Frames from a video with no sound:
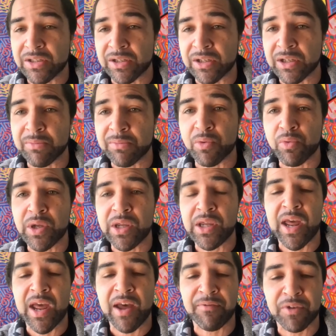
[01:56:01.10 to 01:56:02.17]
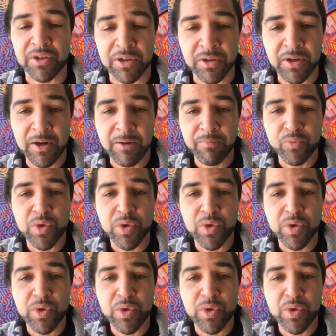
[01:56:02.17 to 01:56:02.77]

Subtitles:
as easily. But we have to